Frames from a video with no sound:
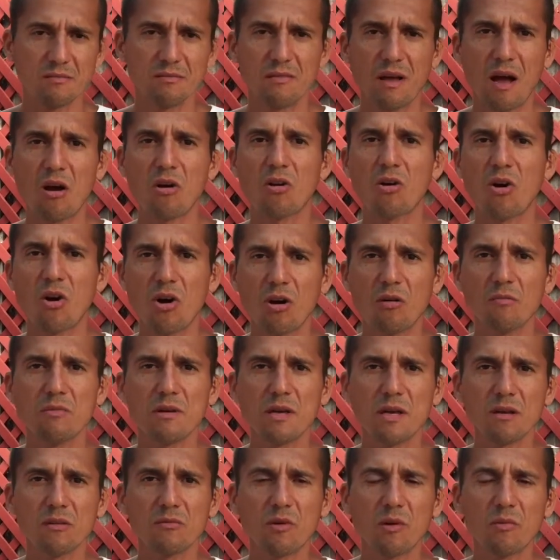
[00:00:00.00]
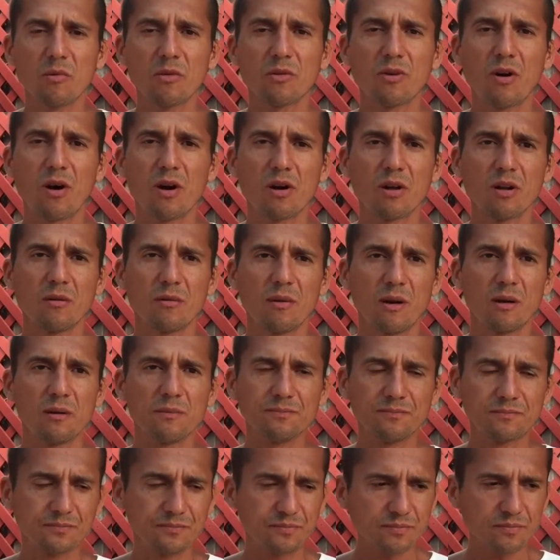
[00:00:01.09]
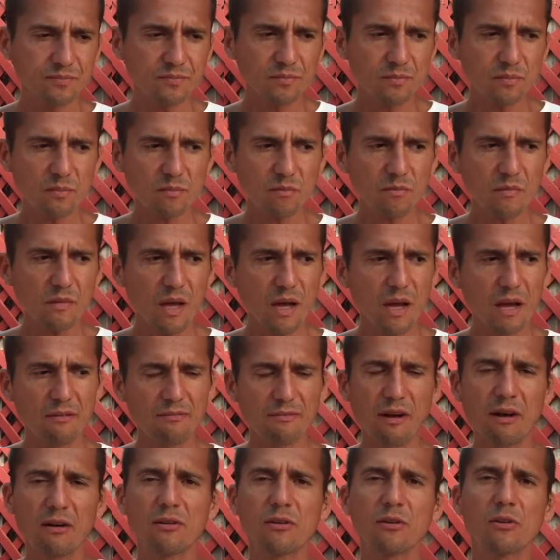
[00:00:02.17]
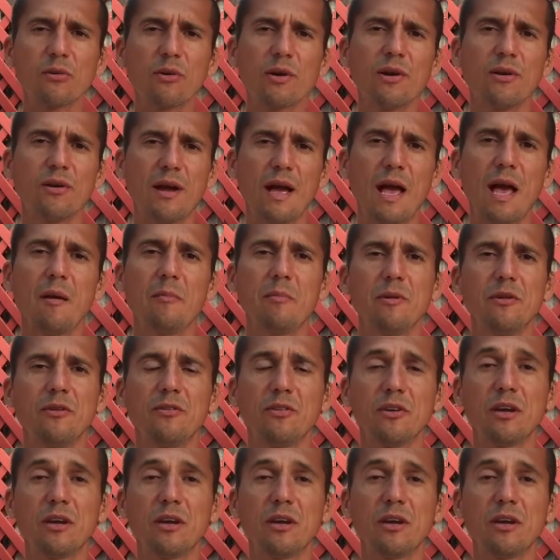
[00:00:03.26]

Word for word: alcohol being what we're talking about, I found greater happiness